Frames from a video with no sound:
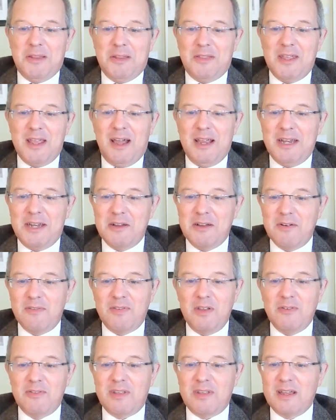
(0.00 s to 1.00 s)
The idea of
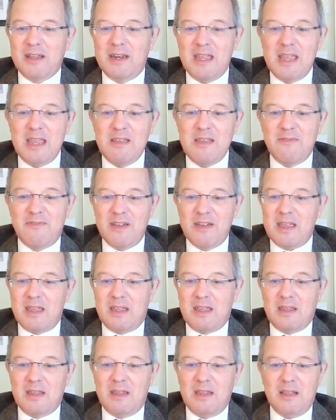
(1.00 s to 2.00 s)
using an
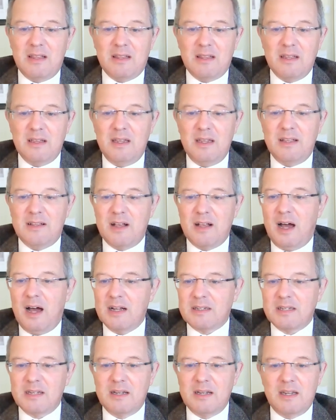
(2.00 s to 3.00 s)
EV is
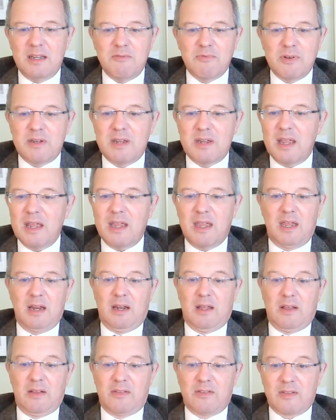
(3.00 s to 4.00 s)
utterly
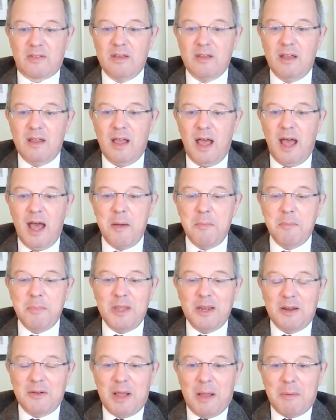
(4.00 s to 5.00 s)
ridiculous. I
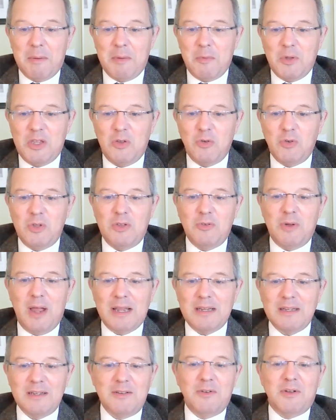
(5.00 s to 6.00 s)
mean,
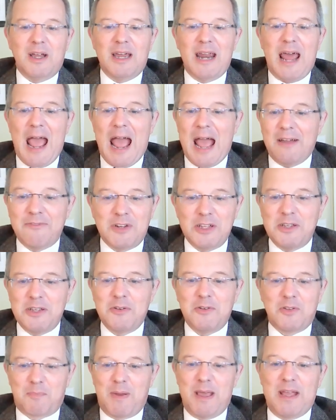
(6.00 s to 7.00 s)
you kind of have to
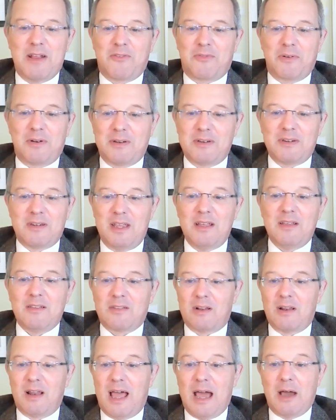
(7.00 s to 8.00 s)
use petrol and
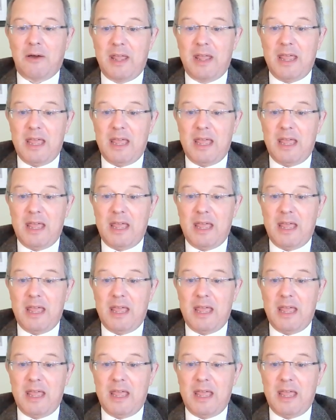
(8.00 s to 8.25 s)
diesel out